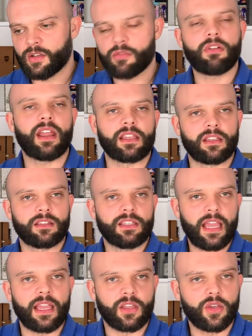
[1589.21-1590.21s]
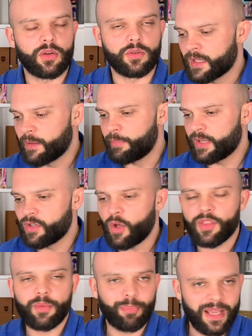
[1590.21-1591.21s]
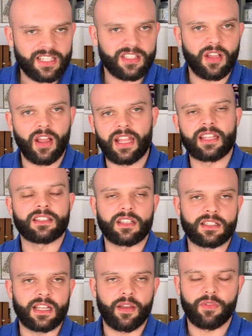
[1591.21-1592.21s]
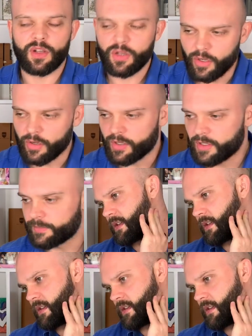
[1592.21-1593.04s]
Great. Yeah, cool. But not the best diet and it doesn't have a look.